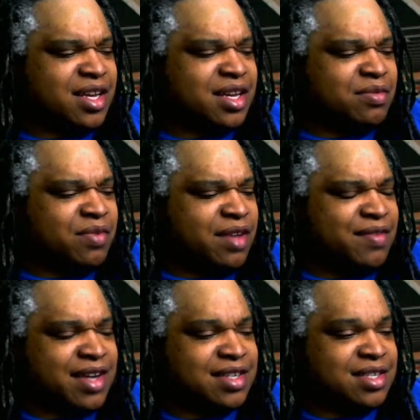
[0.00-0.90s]
way of
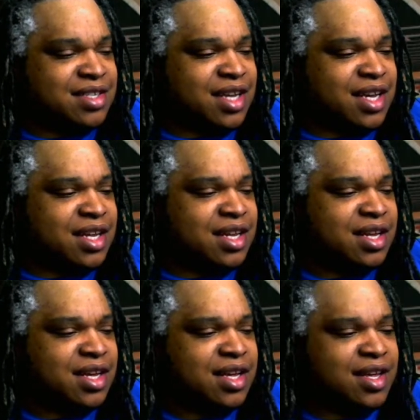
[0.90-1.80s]
actually saying it,
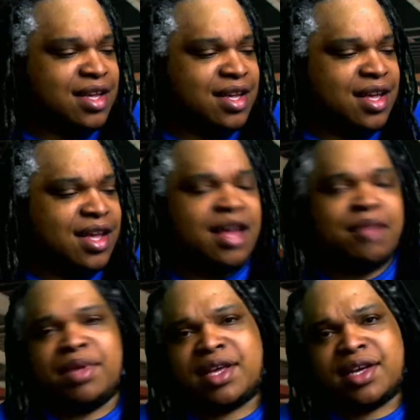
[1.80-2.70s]

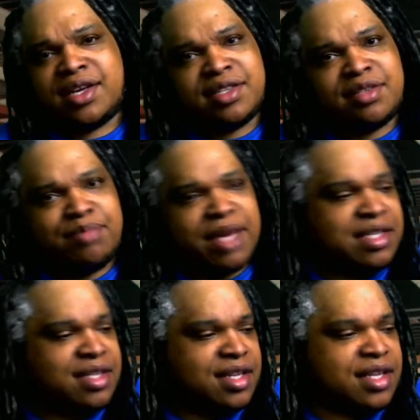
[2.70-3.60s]
because
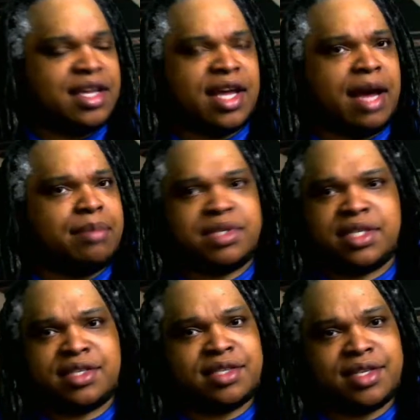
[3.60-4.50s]
basically I'm
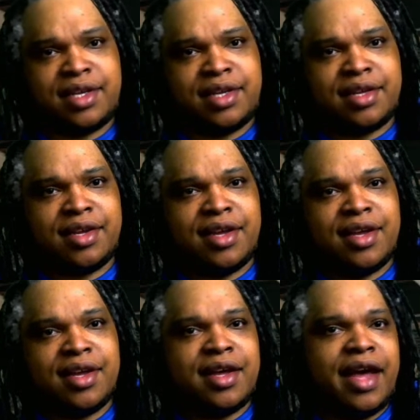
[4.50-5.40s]
just
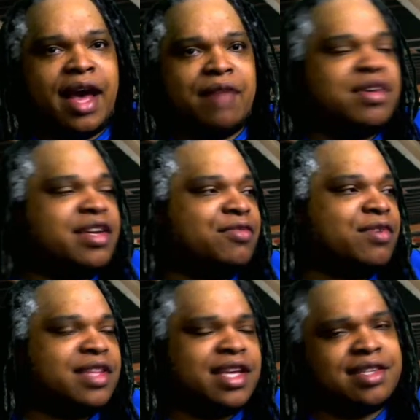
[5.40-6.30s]
having
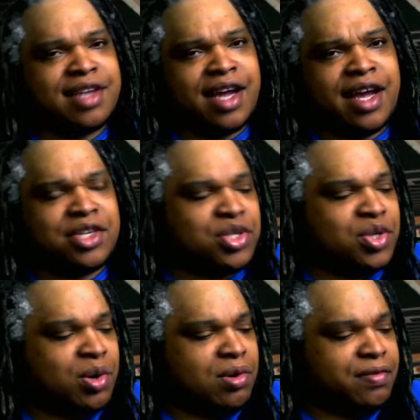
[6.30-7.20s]
different things that I actually
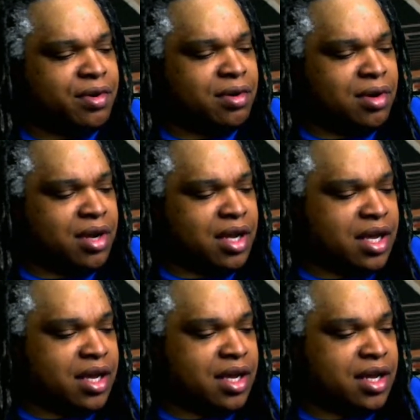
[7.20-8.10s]
go over.
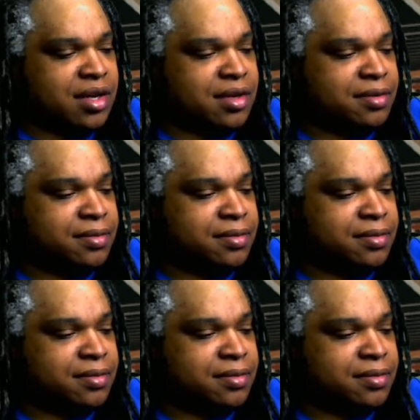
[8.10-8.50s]
And